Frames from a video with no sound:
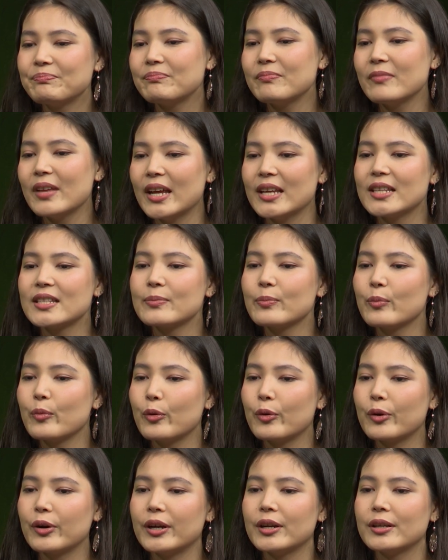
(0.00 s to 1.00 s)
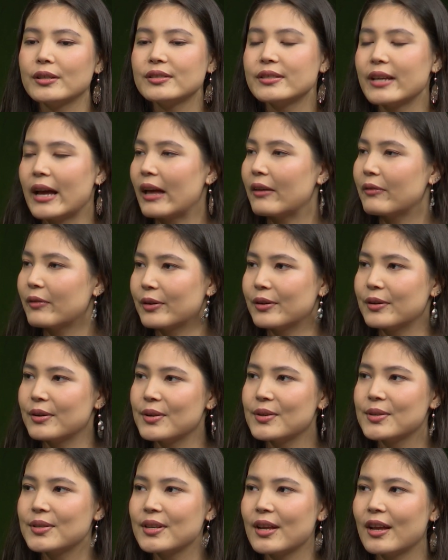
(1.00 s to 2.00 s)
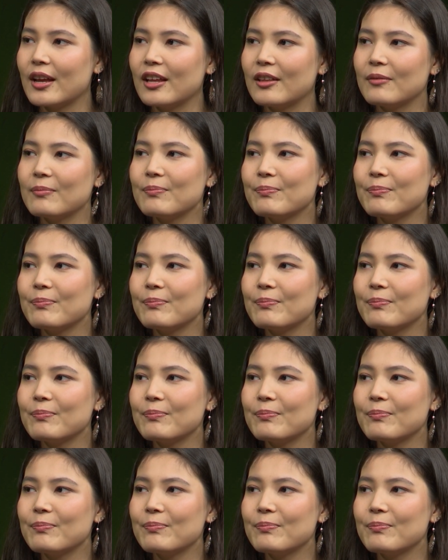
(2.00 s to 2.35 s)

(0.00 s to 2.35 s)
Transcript: it's more diverse, and